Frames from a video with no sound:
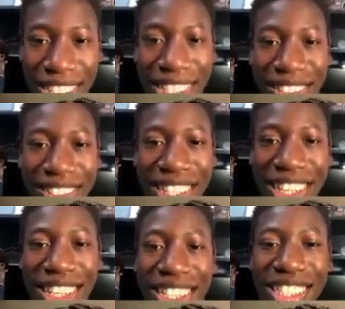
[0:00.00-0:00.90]
other stupid
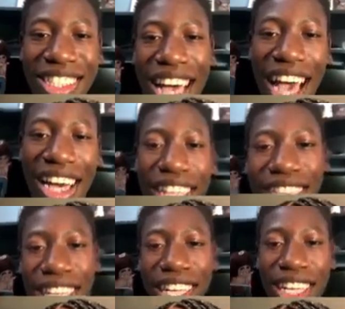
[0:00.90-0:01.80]
stuff I don't even know. And
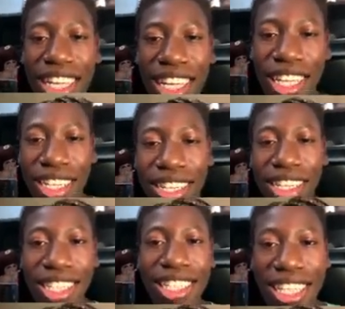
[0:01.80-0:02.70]
I'm just like,
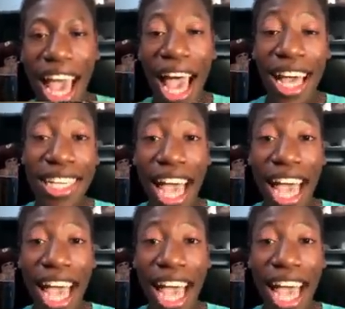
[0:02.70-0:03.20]
are you kidding me?